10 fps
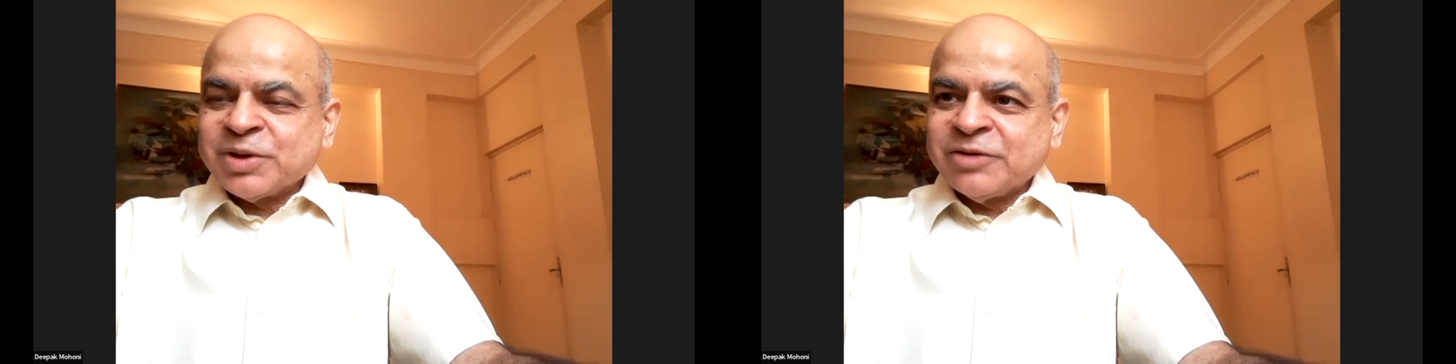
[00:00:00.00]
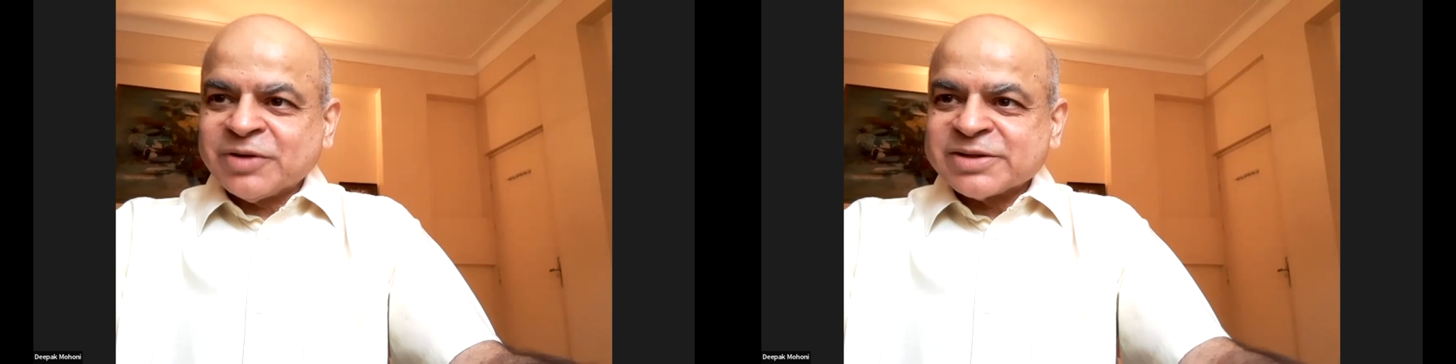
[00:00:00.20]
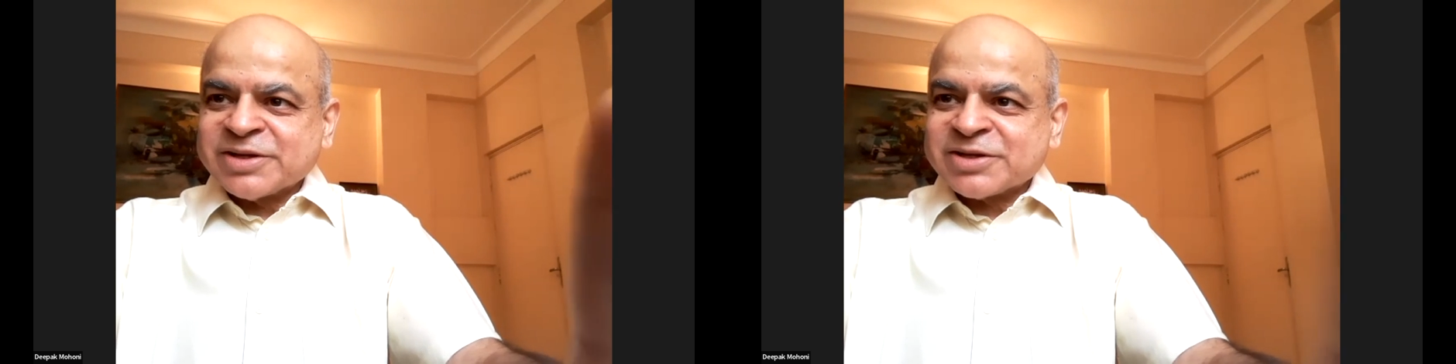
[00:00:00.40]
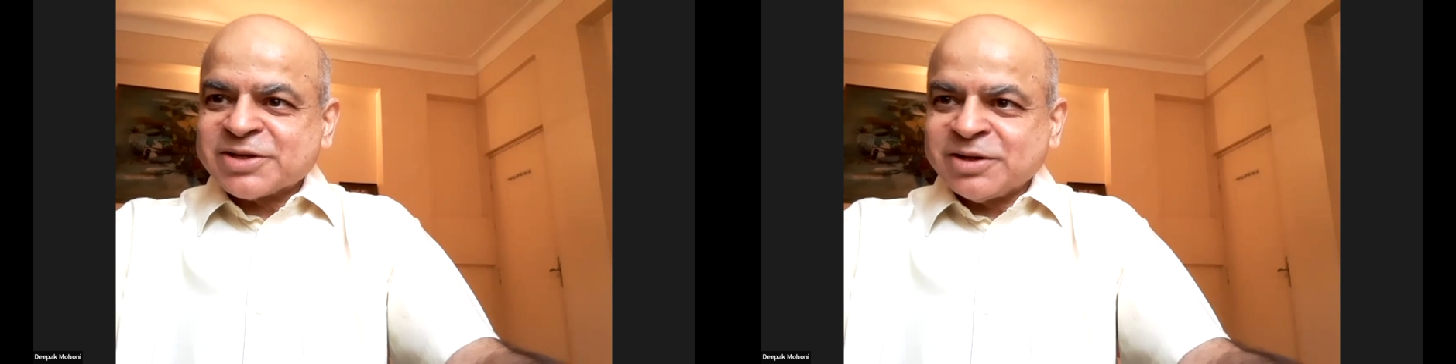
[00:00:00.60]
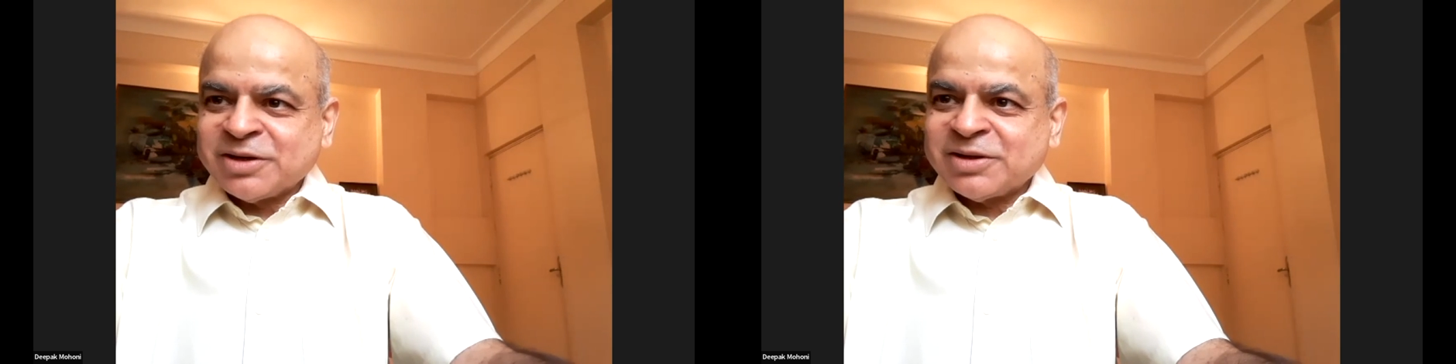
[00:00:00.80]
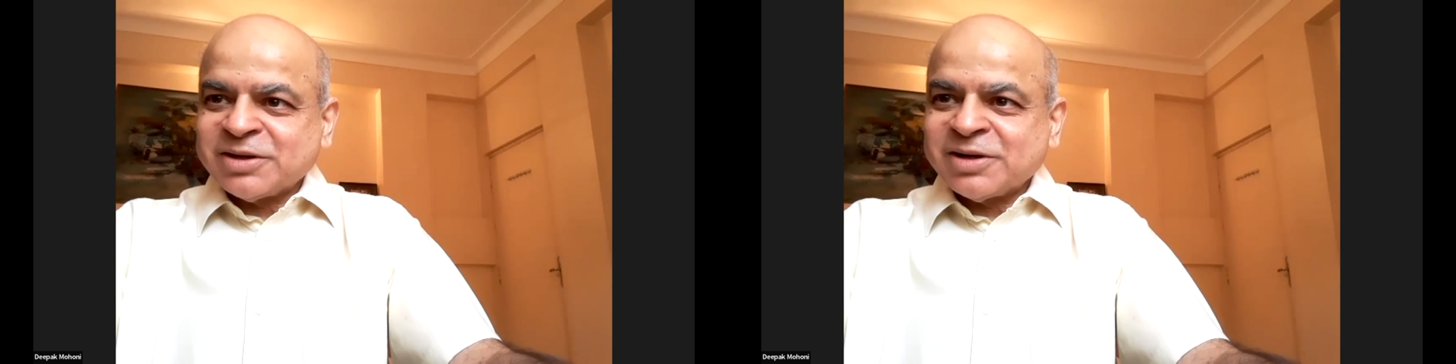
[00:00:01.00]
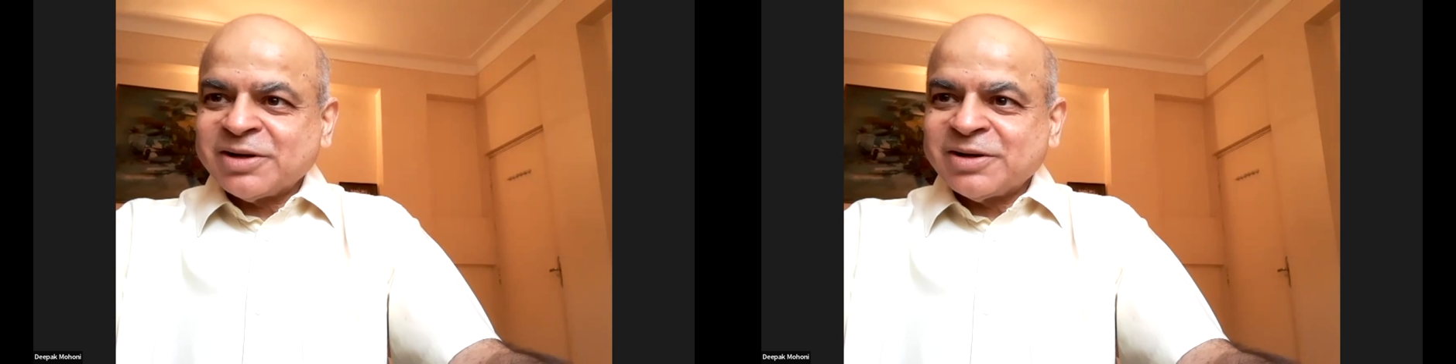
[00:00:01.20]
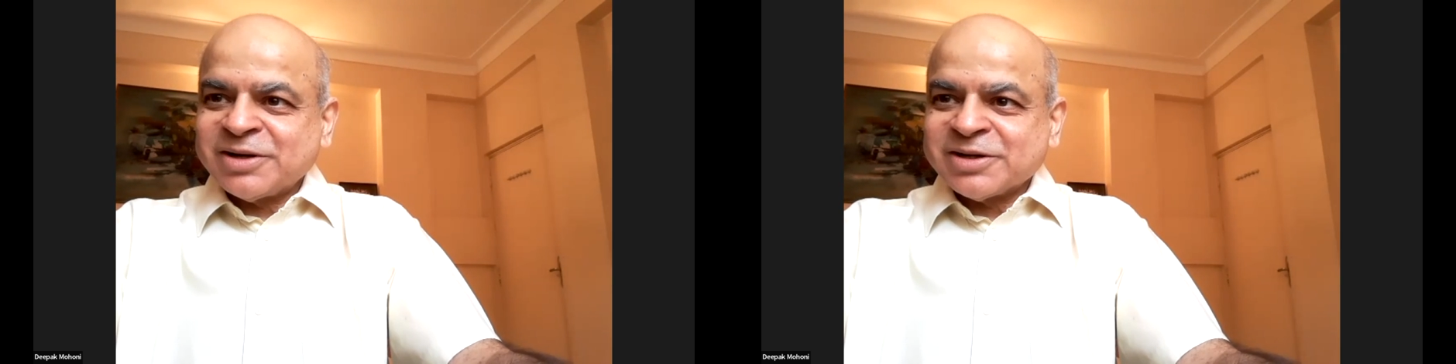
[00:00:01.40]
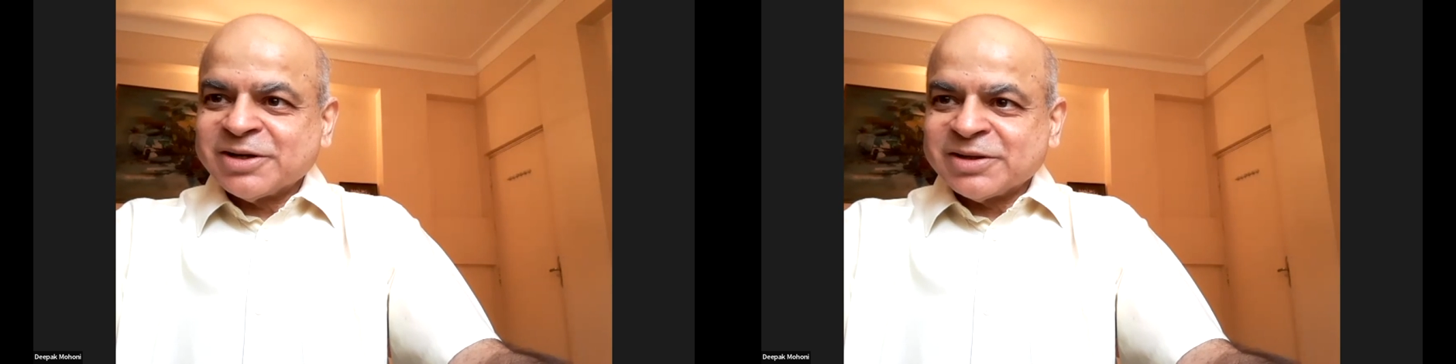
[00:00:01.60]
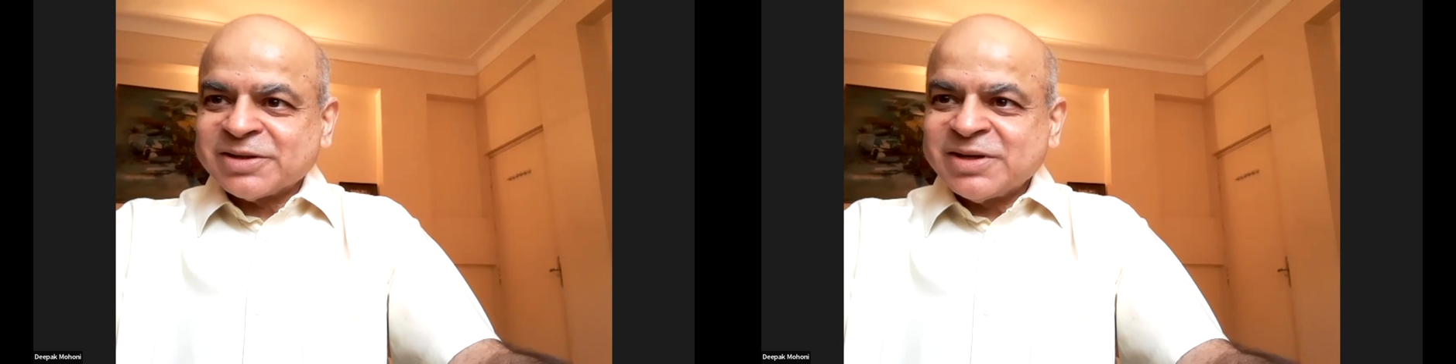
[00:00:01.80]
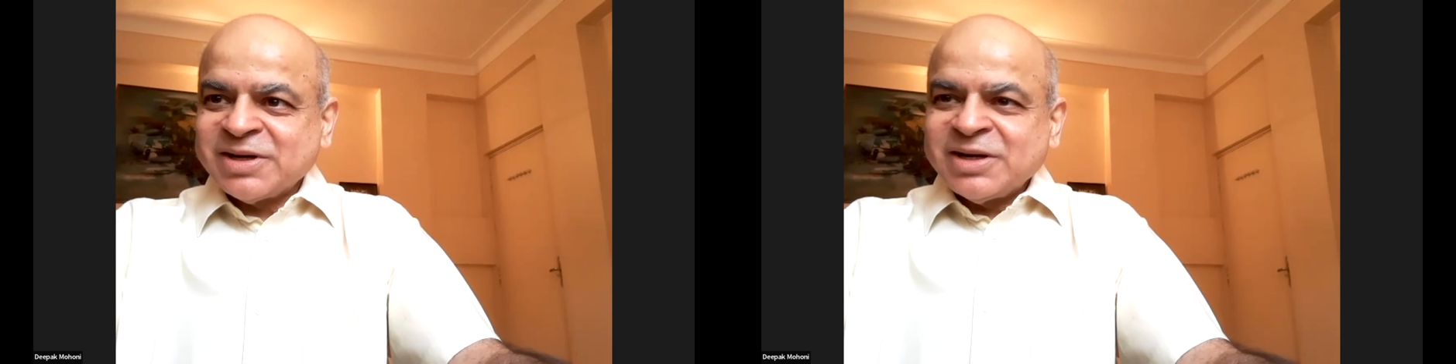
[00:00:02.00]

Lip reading: give consistent returns.